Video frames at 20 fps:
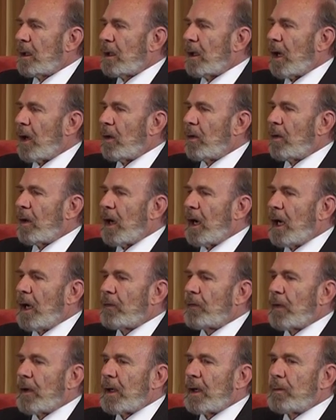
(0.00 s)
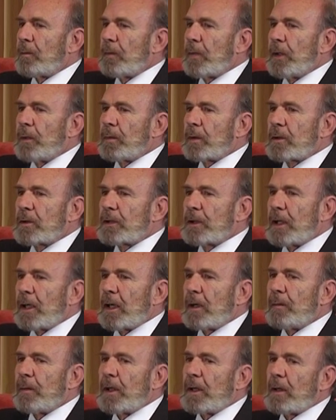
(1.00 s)
Now, I've had people say
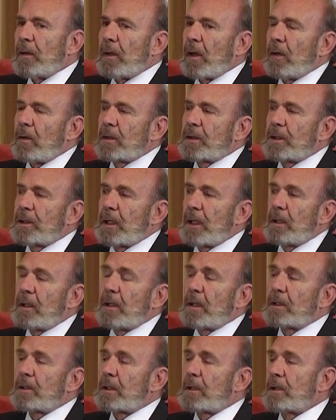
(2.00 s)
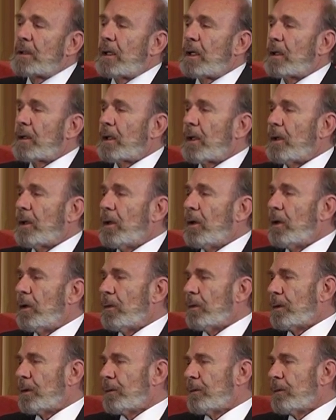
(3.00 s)
to me, and I've said, this is nothing new.